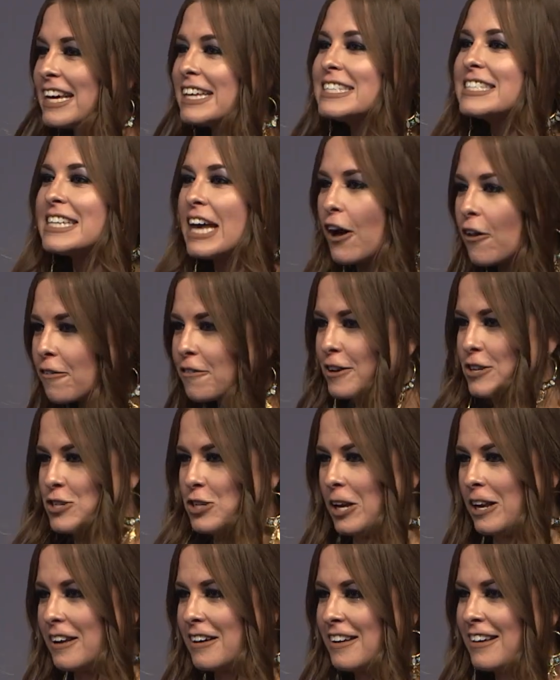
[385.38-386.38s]

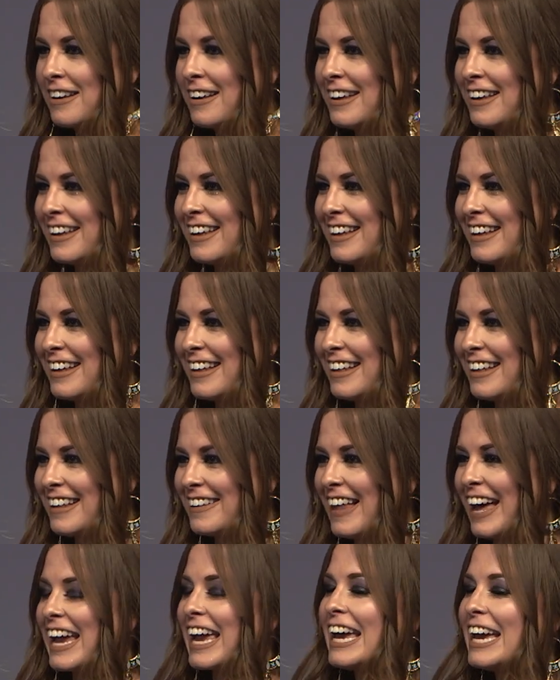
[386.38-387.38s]
television. Yeah.
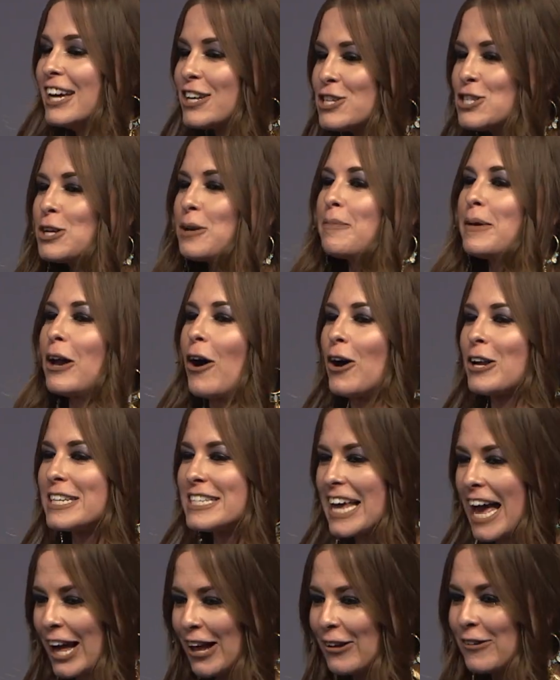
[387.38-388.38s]
Like, it should be on
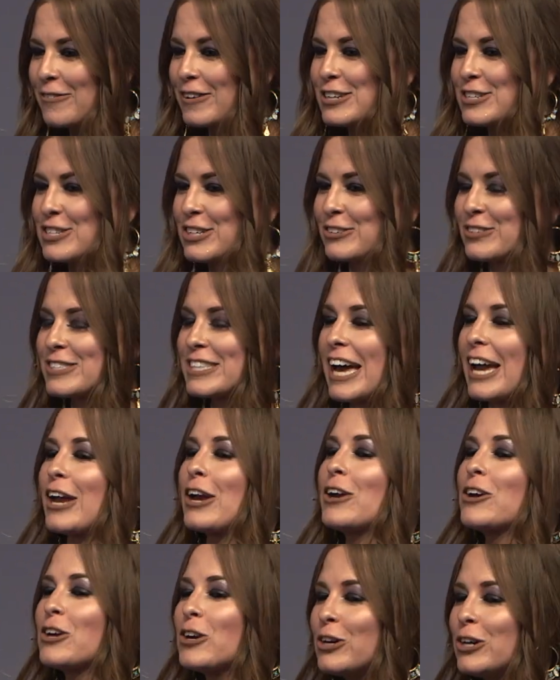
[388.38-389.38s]
television. It was
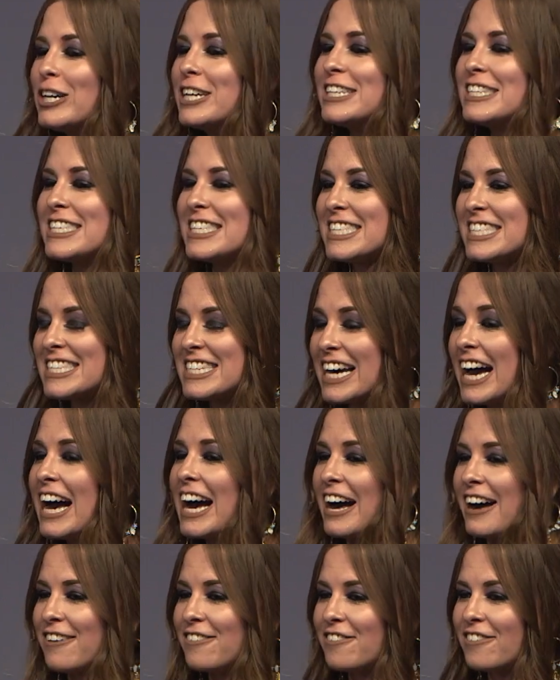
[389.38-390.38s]
like good
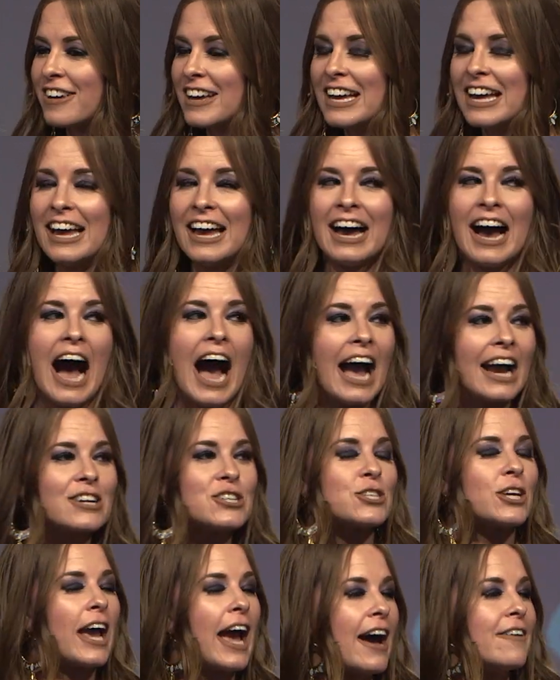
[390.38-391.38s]
stuff. I
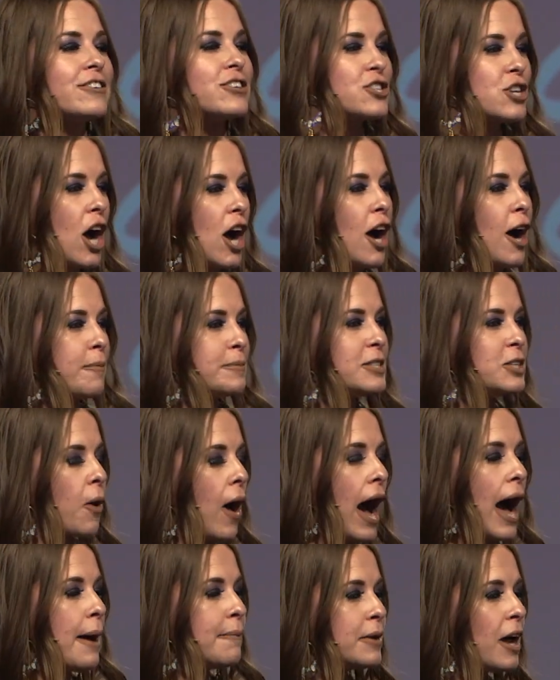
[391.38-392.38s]
actually have a job, so
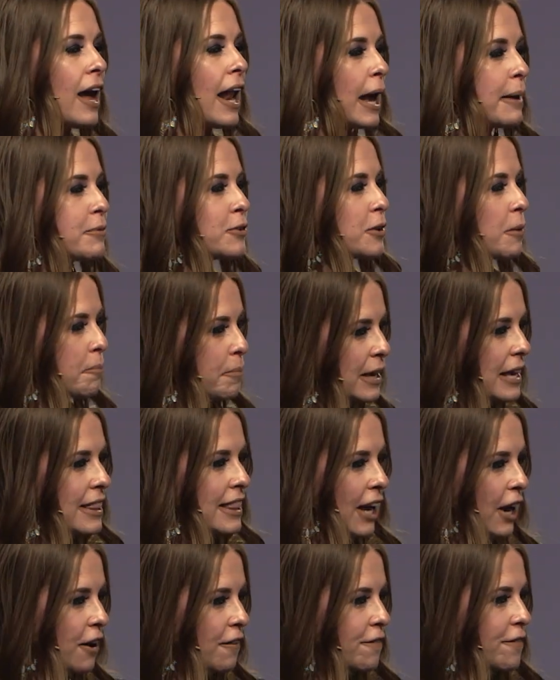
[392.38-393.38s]
I'm not able to be
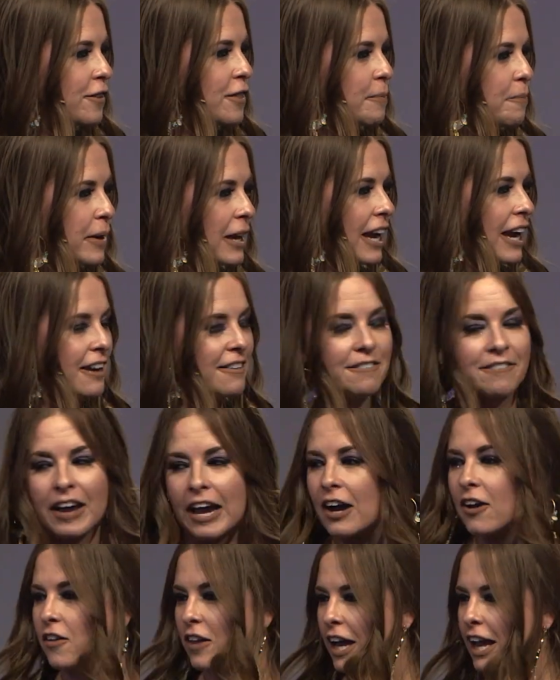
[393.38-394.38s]
there for the big
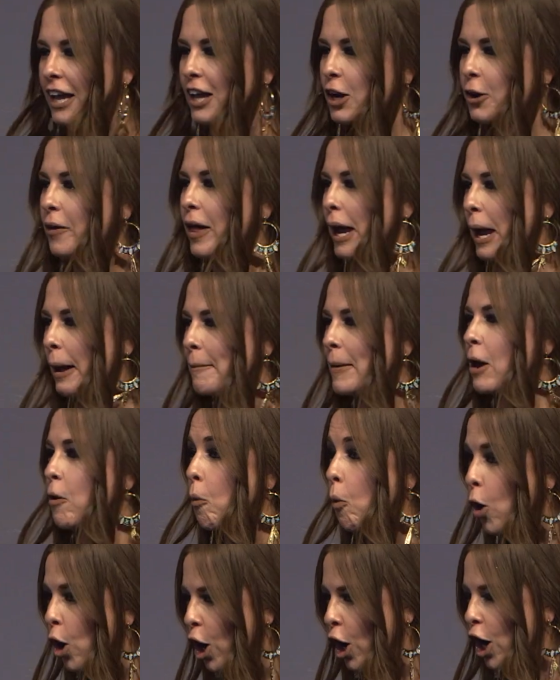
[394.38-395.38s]
unveiling. You know, like, I'm at
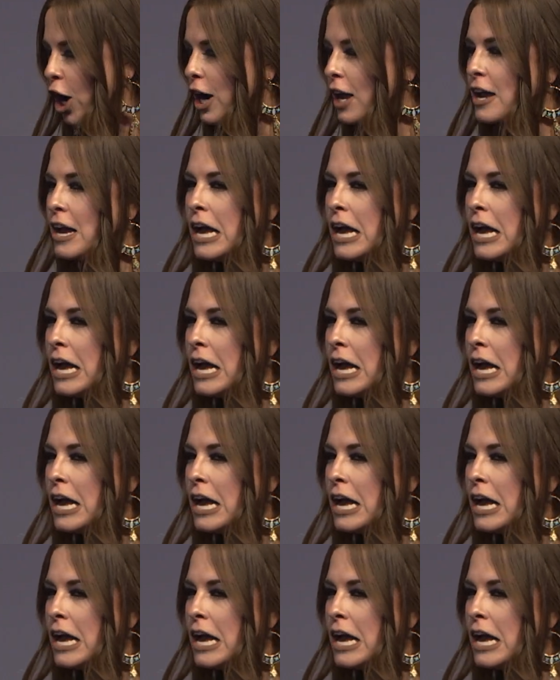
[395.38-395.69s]
work,